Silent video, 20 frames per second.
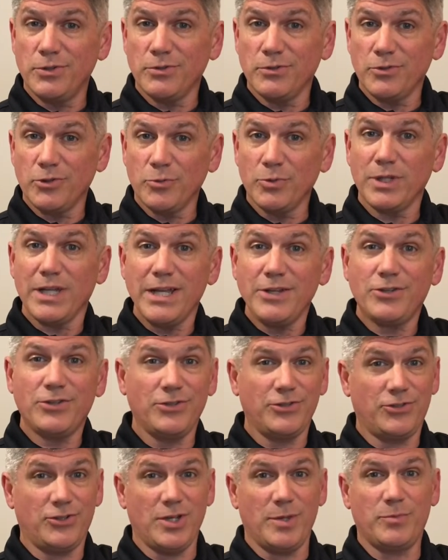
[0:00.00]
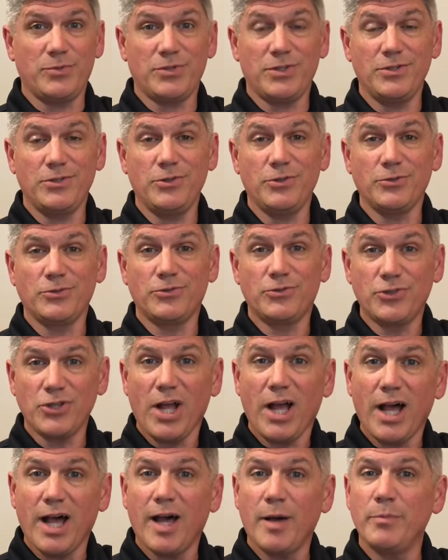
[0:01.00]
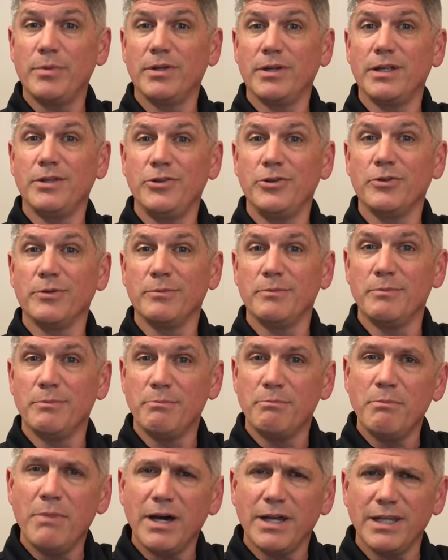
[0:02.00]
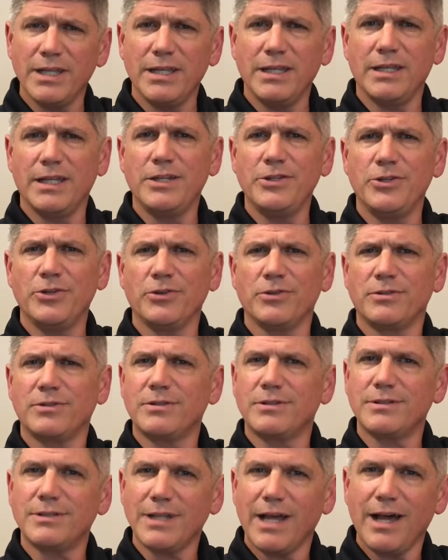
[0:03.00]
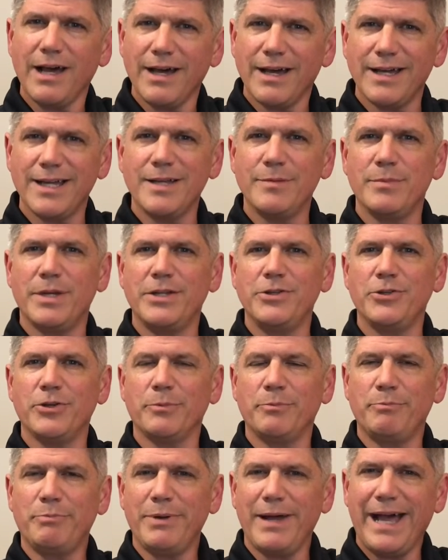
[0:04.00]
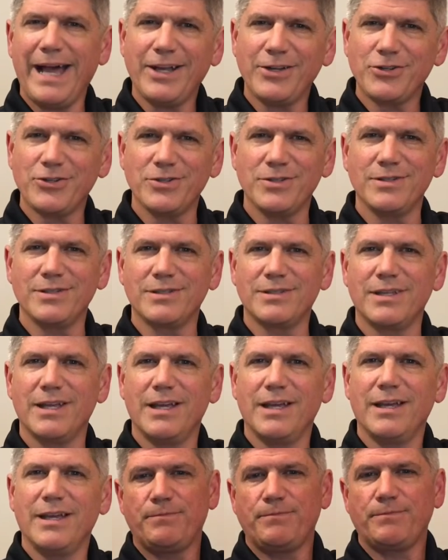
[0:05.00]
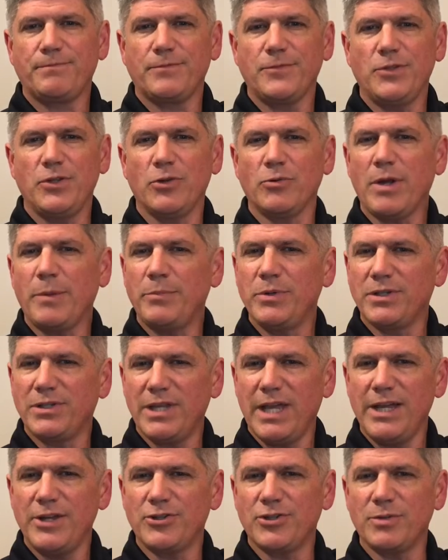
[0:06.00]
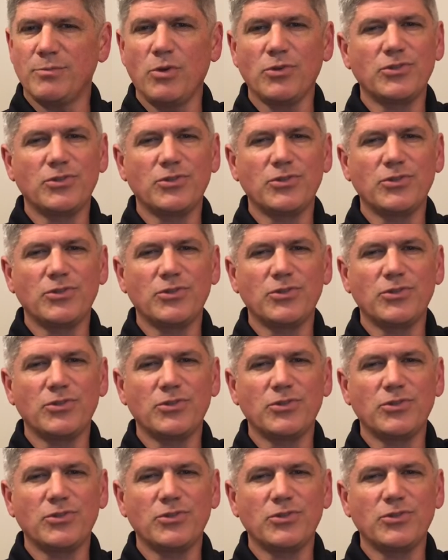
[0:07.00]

relationships and your job and your money and your time and your passions, your reputation.